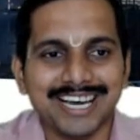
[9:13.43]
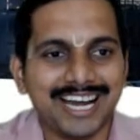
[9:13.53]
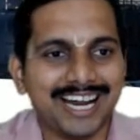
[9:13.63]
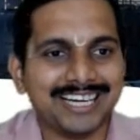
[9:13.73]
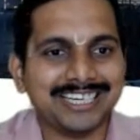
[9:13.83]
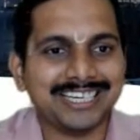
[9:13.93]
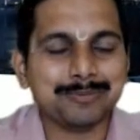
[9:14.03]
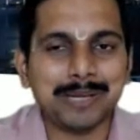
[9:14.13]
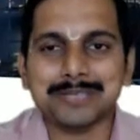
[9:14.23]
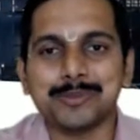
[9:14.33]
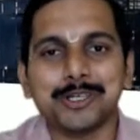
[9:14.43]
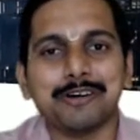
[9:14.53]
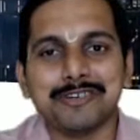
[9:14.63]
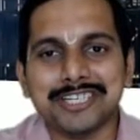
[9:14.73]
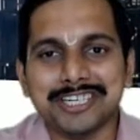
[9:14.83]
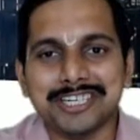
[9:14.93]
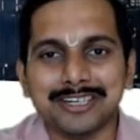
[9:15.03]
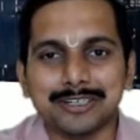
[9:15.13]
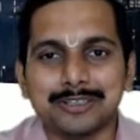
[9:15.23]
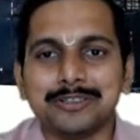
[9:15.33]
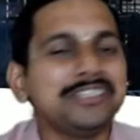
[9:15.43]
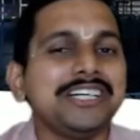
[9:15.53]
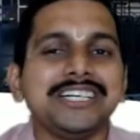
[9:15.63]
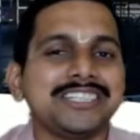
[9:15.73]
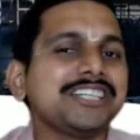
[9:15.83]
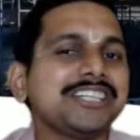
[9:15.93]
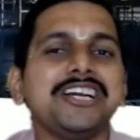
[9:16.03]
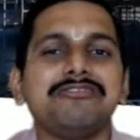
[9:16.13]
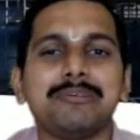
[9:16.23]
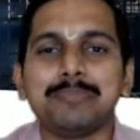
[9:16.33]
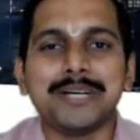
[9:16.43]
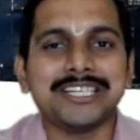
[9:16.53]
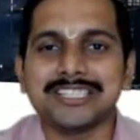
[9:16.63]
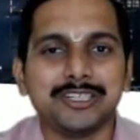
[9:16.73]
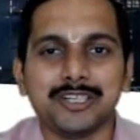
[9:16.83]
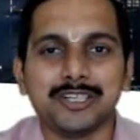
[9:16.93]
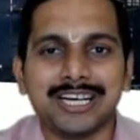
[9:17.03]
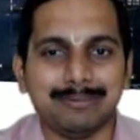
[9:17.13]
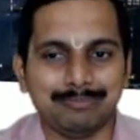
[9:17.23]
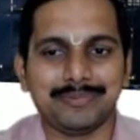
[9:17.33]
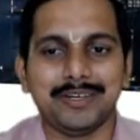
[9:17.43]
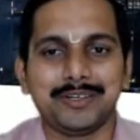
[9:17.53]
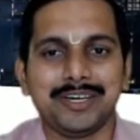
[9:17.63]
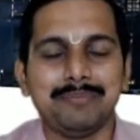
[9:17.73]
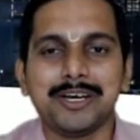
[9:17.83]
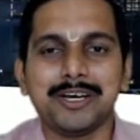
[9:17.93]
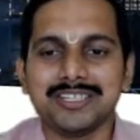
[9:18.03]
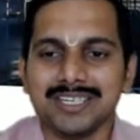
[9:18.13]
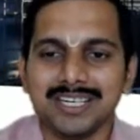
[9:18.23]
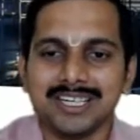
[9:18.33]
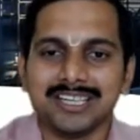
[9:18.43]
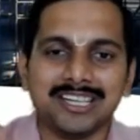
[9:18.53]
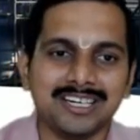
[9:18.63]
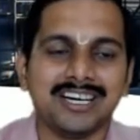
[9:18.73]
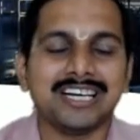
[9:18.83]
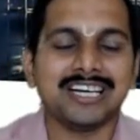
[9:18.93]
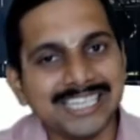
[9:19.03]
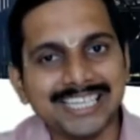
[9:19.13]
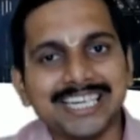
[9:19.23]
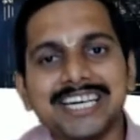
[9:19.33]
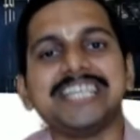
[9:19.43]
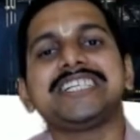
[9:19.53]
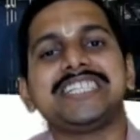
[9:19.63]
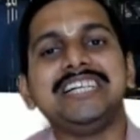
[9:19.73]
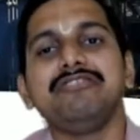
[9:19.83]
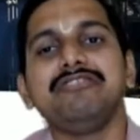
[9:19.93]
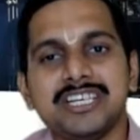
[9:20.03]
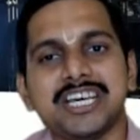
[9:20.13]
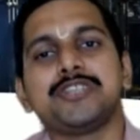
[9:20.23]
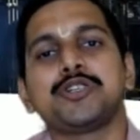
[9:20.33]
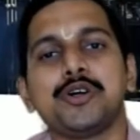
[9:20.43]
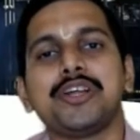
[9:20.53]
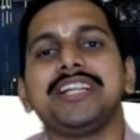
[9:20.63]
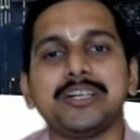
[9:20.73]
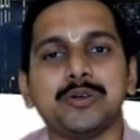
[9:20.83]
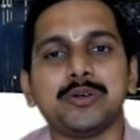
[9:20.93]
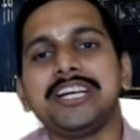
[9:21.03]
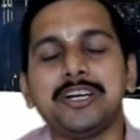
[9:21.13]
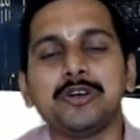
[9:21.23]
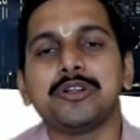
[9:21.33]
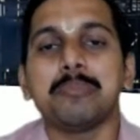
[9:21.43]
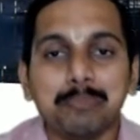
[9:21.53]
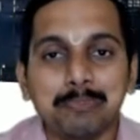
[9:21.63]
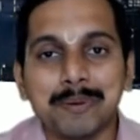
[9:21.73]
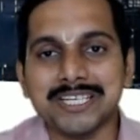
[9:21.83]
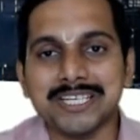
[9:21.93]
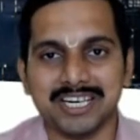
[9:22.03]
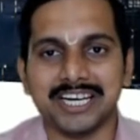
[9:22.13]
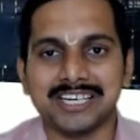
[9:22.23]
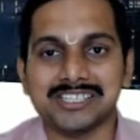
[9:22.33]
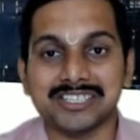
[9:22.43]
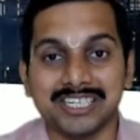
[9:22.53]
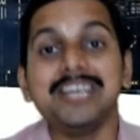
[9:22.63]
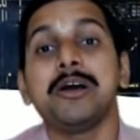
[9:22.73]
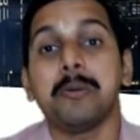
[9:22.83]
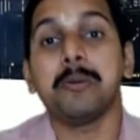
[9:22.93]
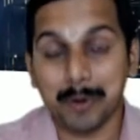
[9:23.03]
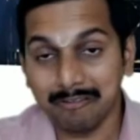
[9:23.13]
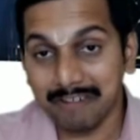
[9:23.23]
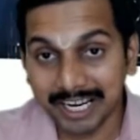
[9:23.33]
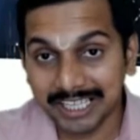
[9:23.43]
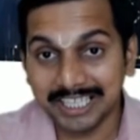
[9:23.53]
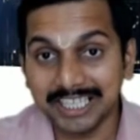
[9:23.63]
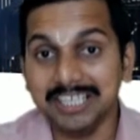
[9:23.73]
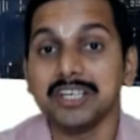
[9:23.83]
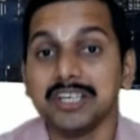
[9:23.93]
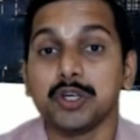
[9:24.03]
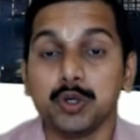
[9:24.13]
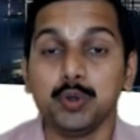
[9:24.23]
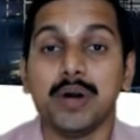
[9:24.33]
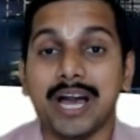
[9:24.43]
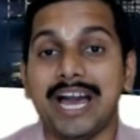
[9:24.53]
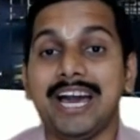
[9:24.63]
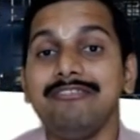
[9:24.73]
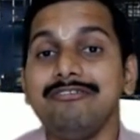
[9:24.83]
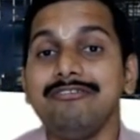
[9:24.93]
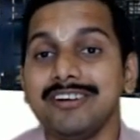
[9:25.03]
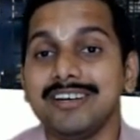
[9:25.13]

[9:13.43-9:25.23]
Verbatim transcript: and his placement officer is not good. Such kind of complaints need not come, okay? Because the CII itself is ensuring that you get into the best industry provided you have